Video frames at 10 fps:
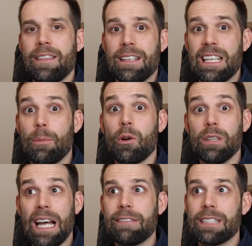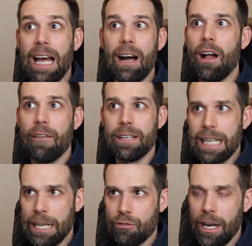the typical lifestyle of a
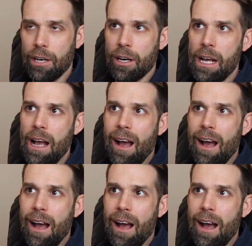day trader.